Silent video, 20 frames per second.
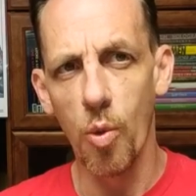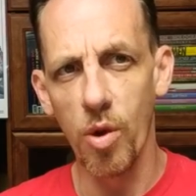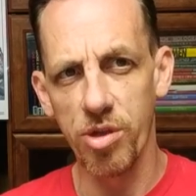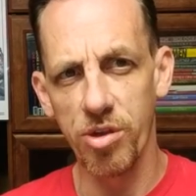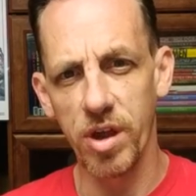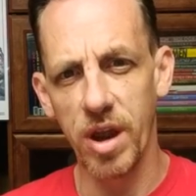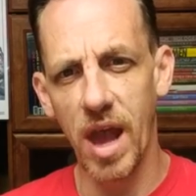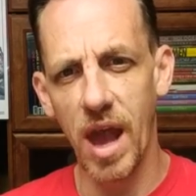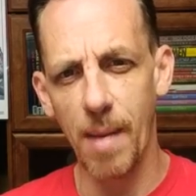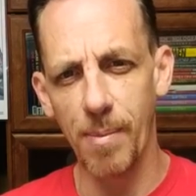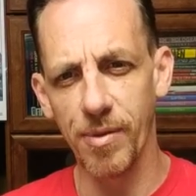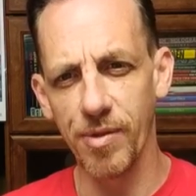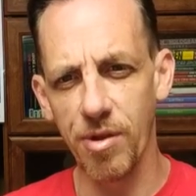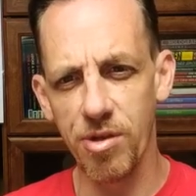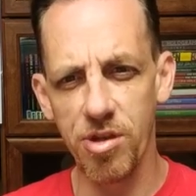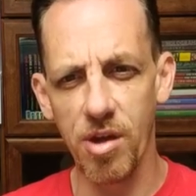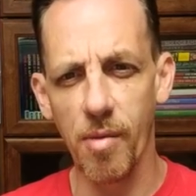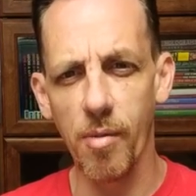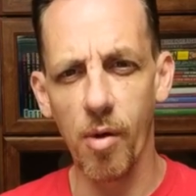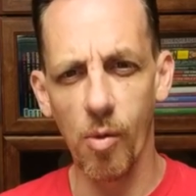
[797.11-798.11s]
What's going to happen
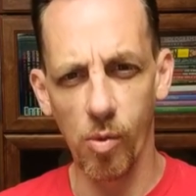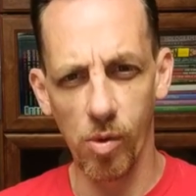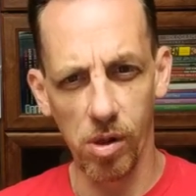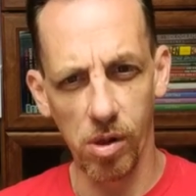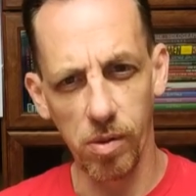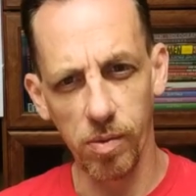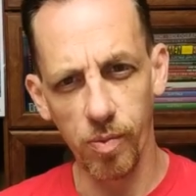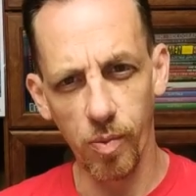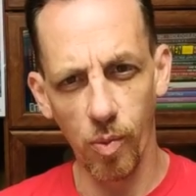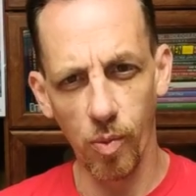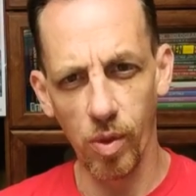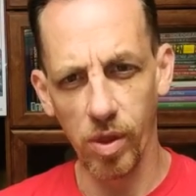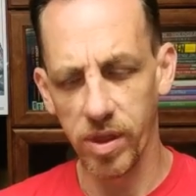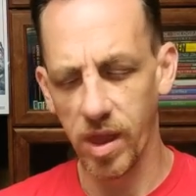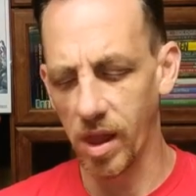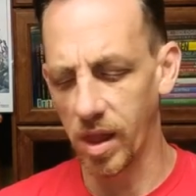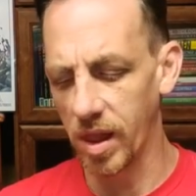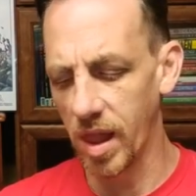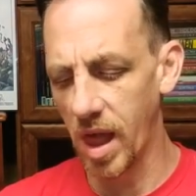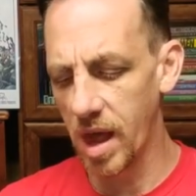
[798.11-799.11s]
this summer will
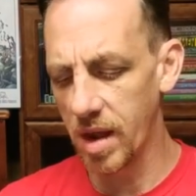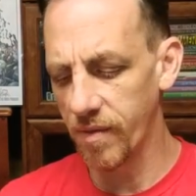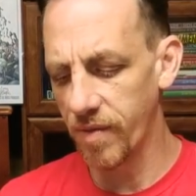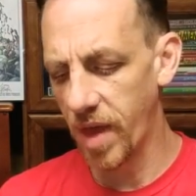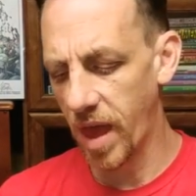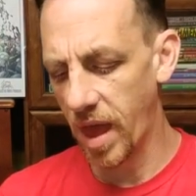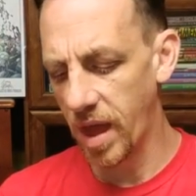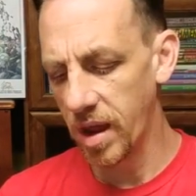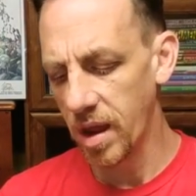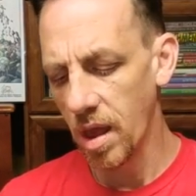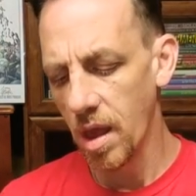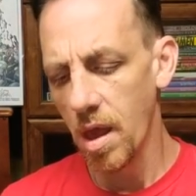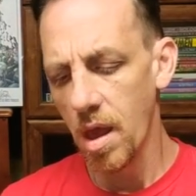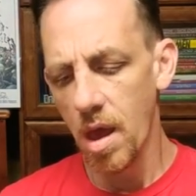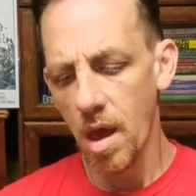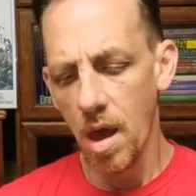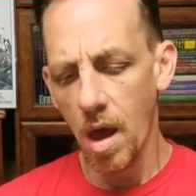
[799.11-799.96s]
tell a lot of that.